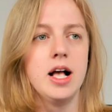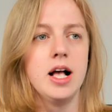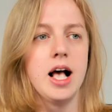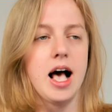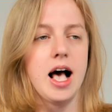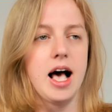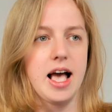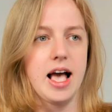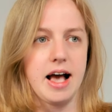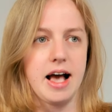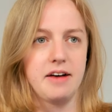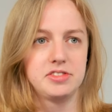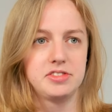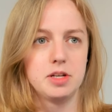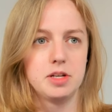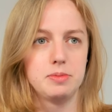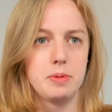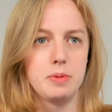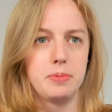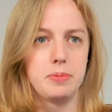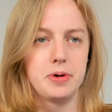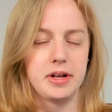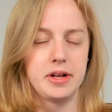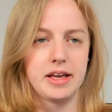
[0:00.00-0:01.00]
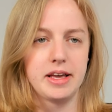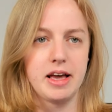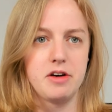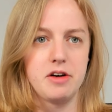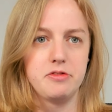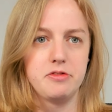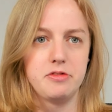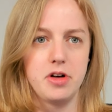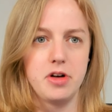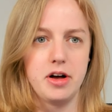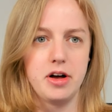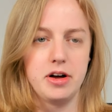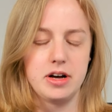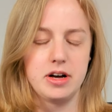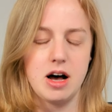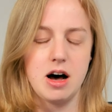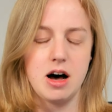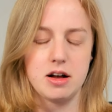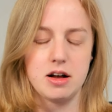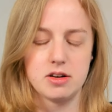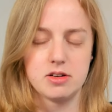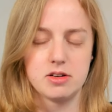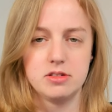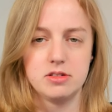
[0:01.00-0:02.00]
I have still been putting out
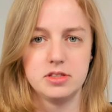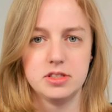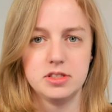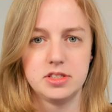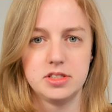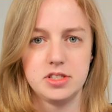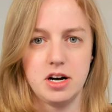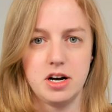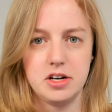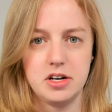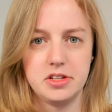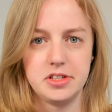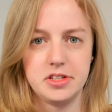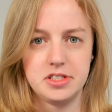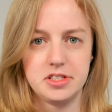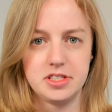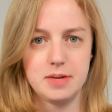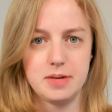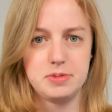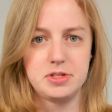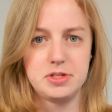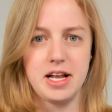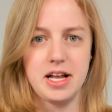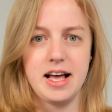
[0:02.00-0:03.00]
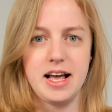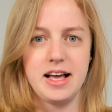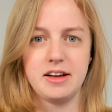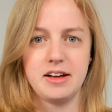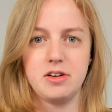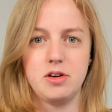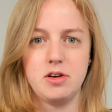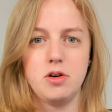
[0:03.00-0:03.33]
articles on the Substack.